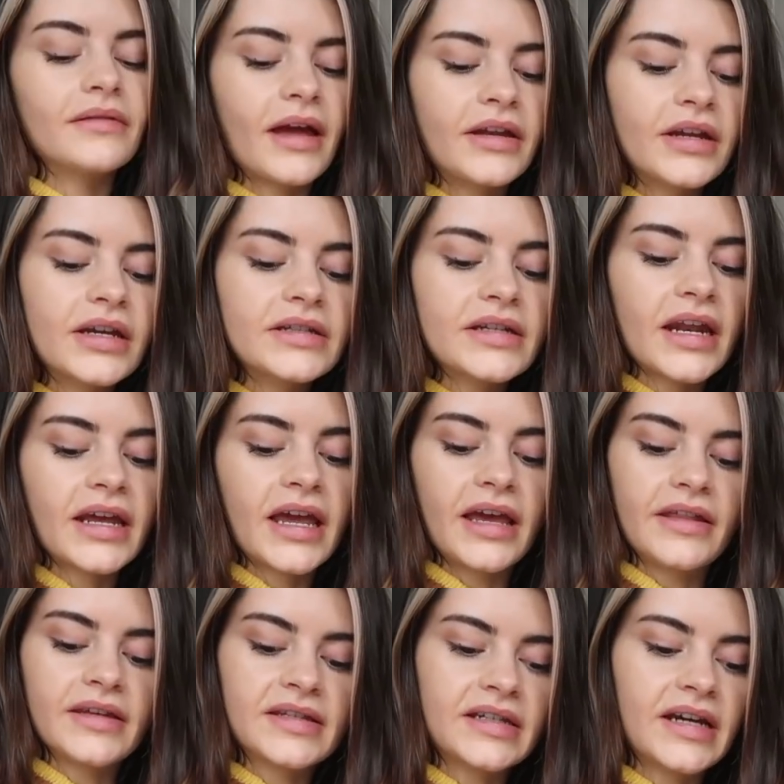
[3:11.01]
And you can
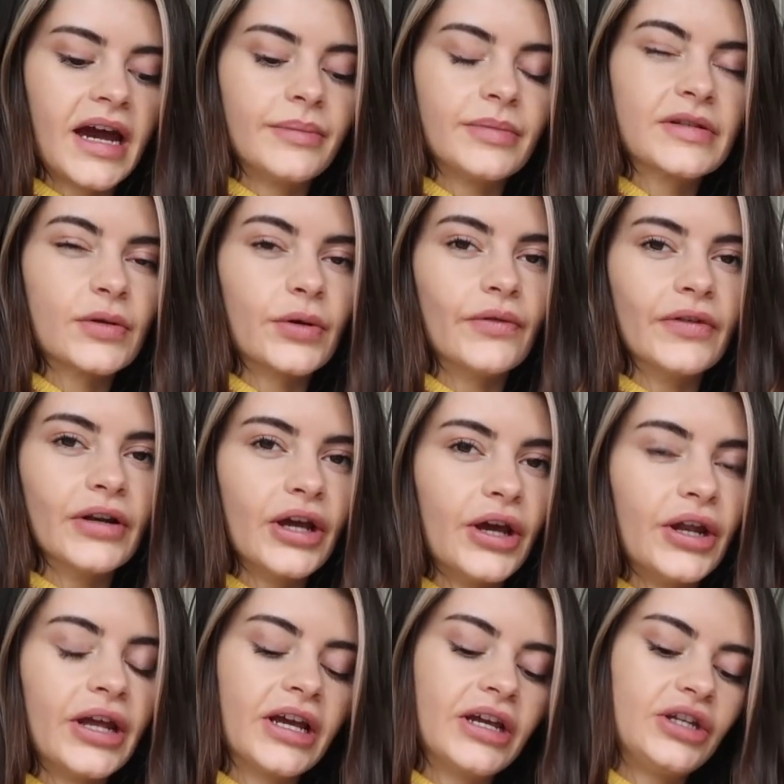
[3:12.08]
dedicate this time to sort of
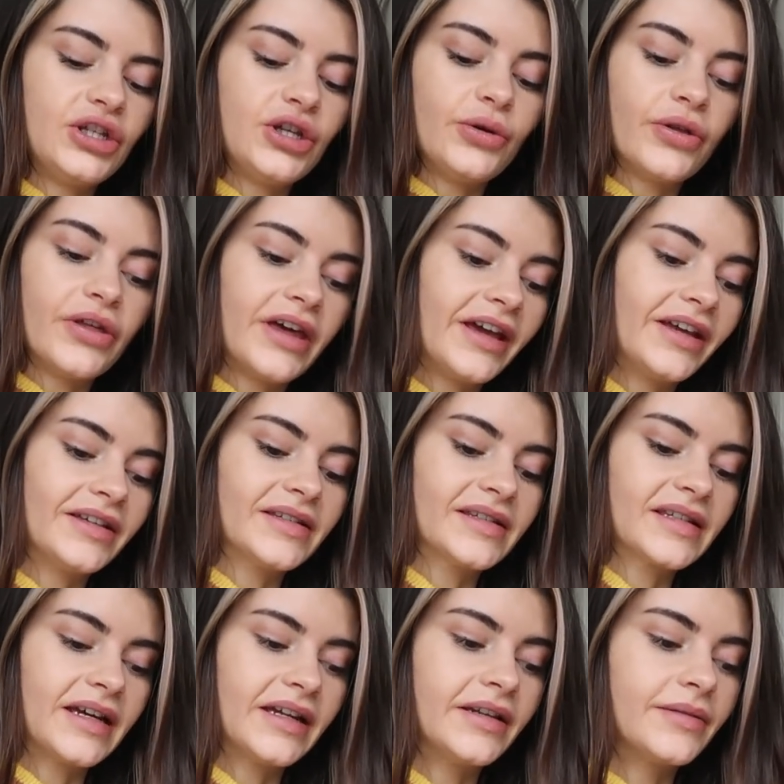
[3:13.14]
learning new
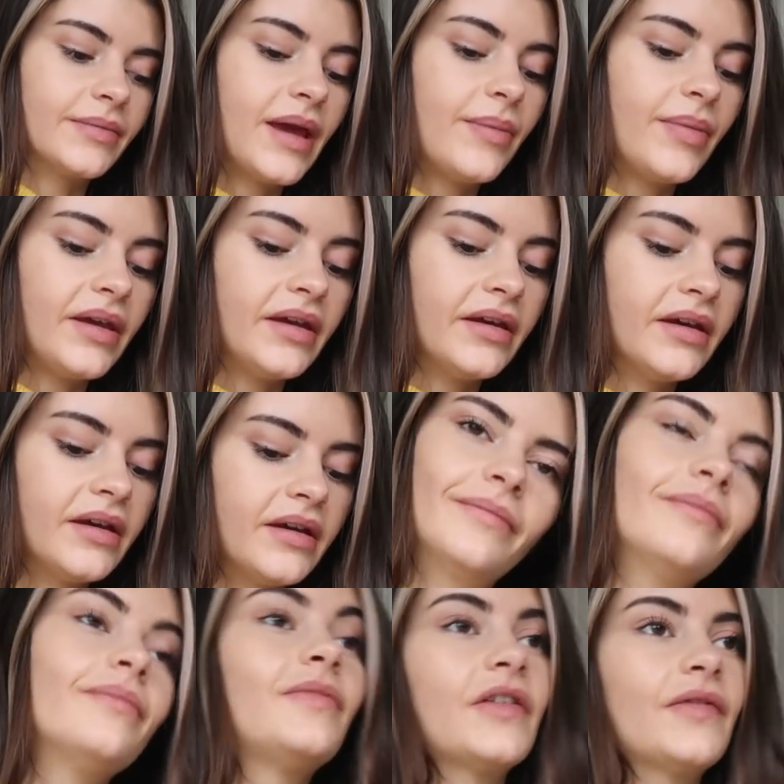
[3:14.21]
things and maybe
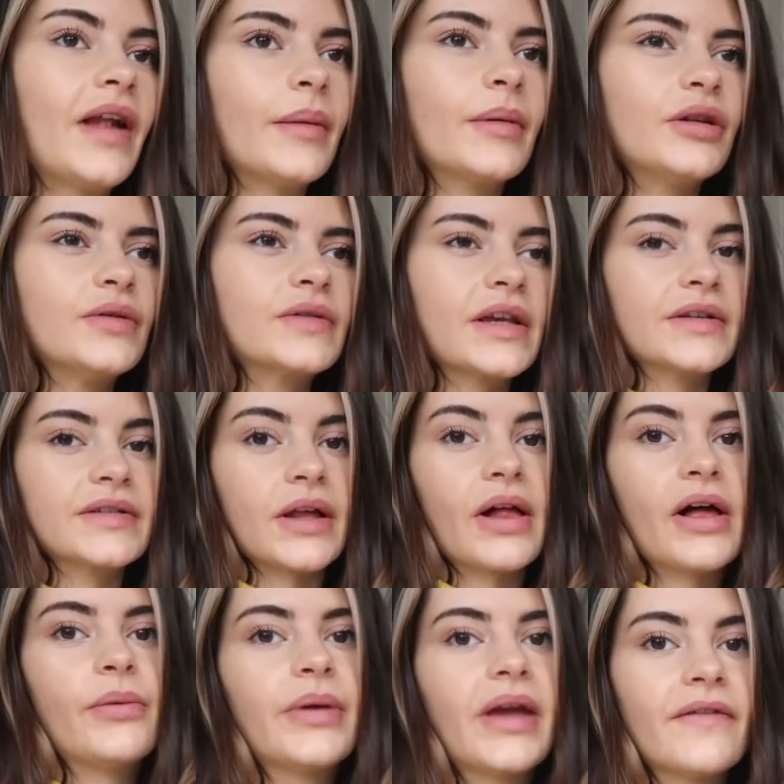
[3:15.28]
developing new skills that
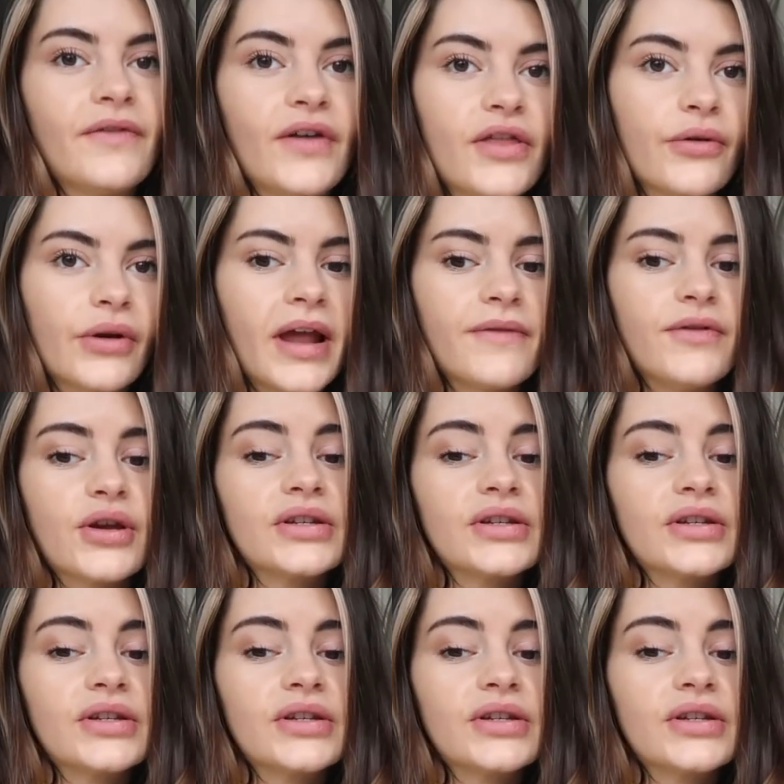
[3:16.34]
will help you get further in life.